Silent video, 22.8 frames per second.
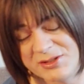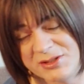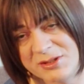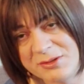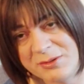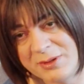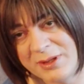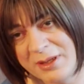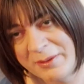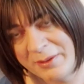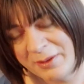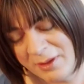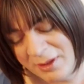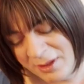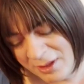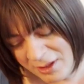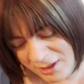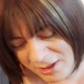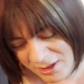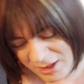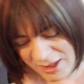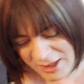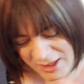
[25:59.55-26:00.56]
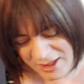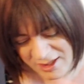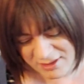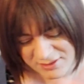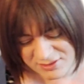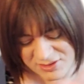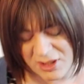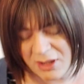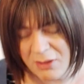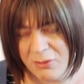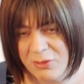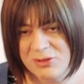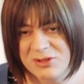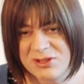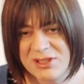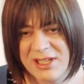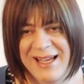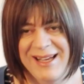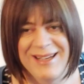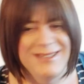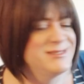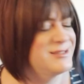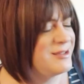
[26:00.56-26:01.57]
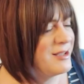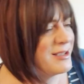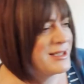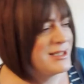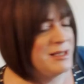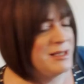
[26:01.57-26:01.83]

to it. And so I want to add like an